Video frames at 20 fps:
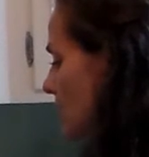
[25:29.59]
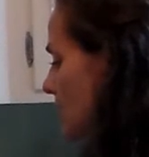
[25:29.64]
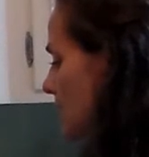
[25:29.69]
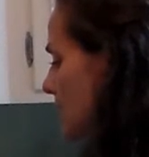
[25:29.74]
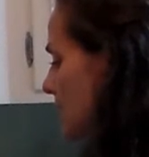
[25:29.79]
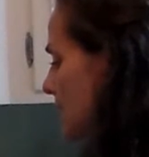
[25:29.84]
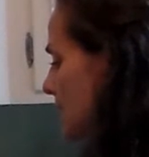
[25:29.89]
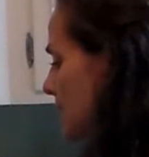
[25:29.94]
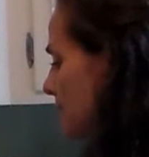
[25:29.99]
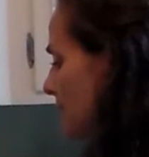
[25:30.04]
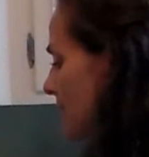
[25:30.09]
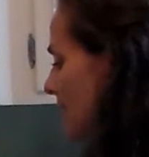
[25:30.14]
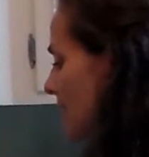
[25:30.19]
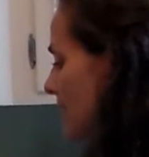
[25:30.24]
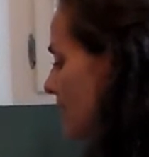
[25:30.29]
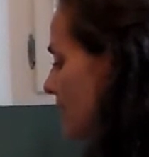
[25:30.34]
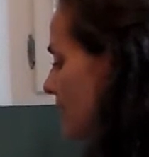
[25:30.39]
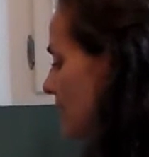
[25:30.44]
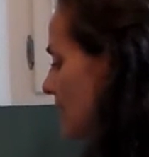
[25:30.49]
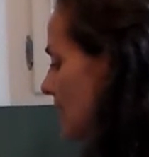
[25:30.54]
I
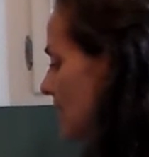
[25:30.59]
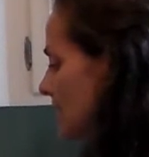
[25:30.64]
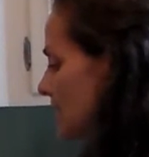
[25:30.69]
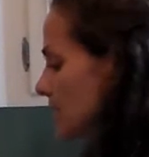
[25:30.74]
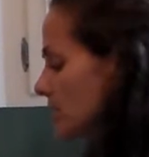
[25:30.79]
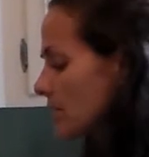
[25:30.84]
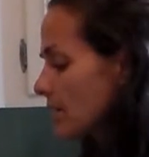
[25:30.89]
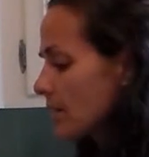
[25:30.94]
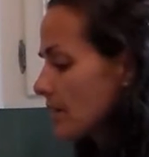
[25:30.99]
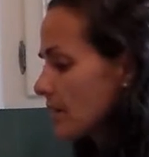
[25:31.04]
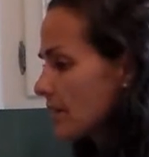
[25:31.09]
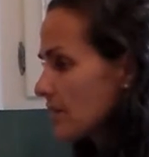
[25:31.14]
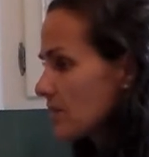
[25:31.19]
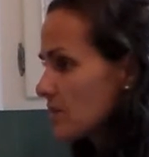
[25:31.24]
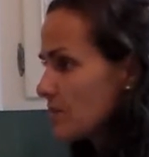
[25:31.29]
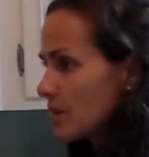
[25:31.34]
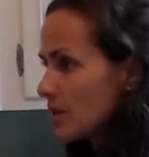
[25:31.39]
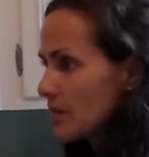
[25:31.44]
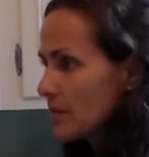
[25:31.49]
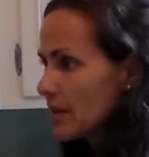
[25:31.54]
have not started
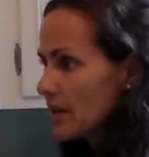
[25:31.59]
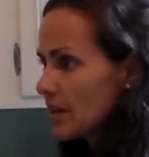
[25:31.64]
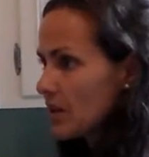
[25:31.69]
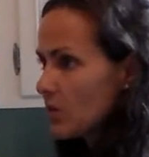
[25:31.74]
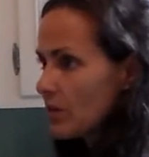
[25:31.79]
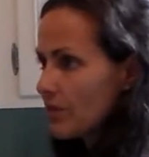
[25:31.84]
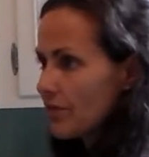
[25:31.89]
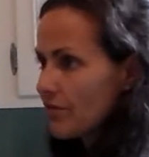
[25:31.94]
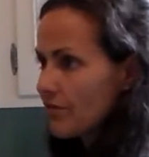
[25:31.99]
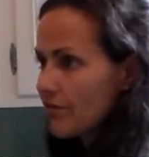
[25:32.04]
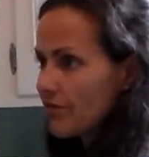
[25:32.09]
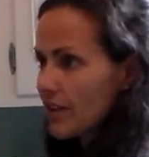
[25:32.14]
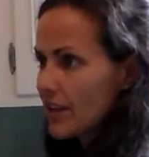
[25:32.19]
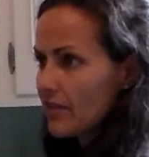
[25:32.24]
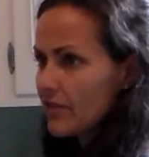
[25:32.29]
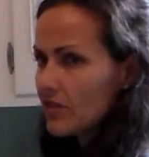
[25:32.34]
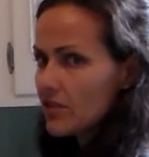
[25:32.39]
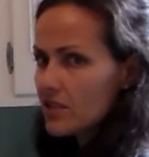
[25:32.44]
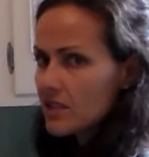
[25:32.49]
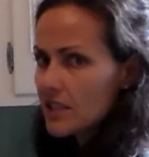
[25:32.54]
experimenting with
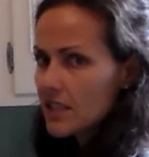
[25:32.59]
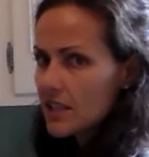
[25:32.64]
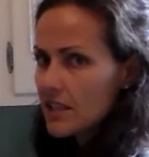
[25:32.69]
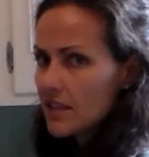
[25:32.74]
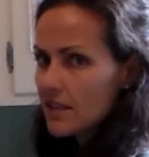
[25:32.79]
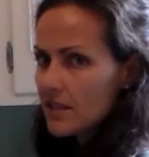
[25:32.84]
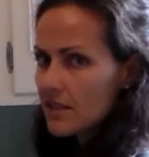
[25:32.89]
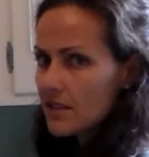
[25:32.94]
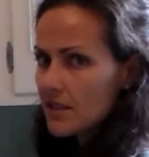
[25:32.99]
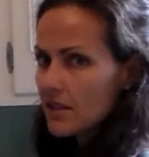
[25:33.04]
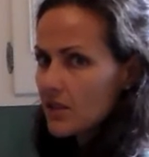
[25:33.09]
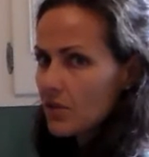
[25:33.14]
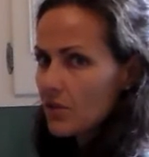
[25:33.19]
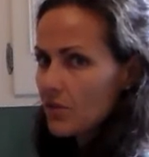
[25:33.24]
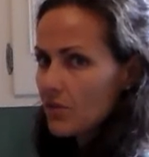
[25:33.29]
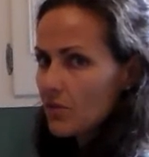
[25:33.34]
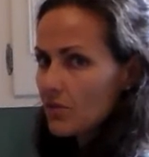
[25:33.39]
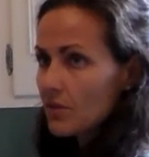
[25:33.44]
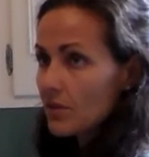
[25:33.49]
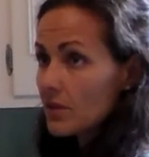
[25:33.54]
flavored teas. I
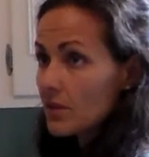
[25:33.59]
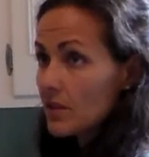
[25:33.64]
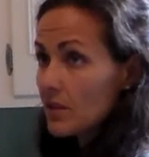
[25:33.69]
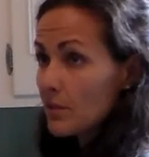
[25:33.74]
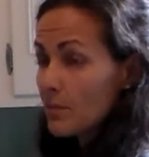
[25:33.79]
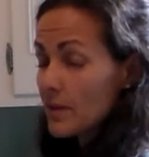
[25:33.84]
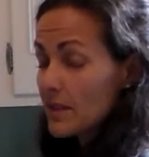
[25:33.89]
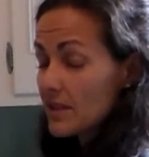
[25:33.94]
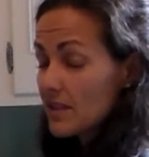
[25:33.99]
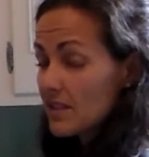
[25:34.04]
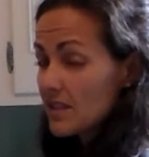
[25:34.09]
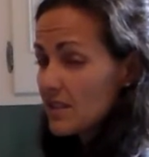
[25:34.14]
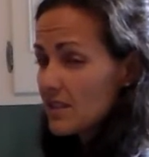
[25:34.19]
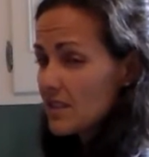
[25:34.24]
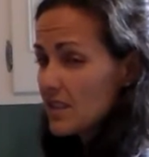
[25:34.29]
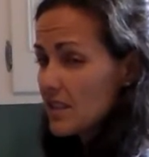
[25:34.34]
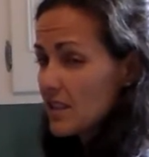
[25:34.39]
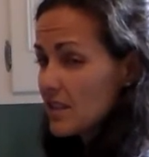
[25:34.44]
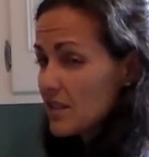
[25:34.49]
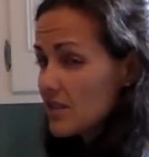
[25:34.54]
know
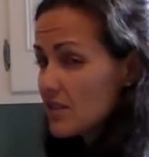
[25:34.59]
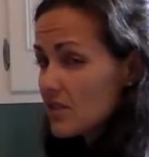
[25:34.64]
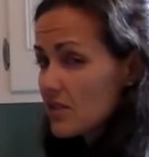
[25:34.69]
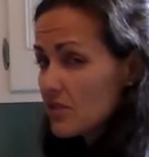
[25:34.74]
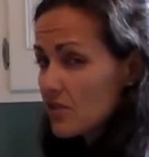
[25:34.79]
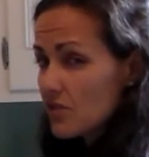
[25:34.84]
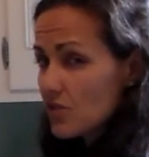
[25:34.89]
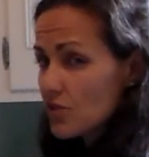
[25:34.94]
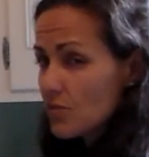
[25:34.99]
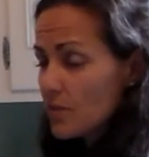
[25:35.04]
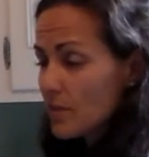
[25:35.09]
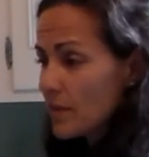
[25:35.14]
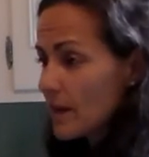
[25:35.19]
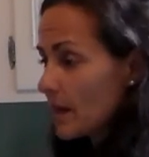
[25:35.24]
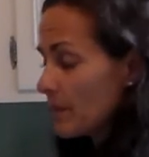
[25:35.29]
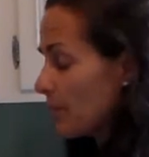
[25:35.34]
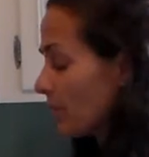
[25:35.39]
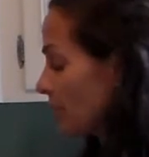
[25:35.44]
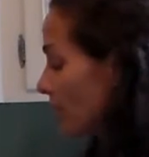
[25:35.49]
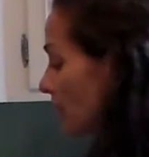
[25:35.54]
hibiscus tea is super
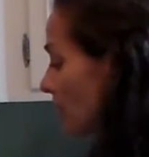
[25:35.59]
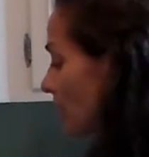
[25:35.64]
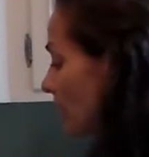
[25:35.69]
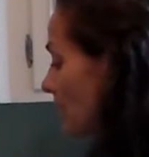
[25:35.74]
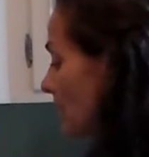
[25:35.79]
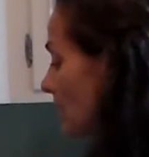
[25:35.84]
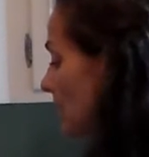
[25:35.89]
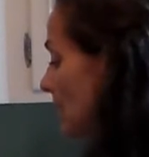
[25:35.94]
popular.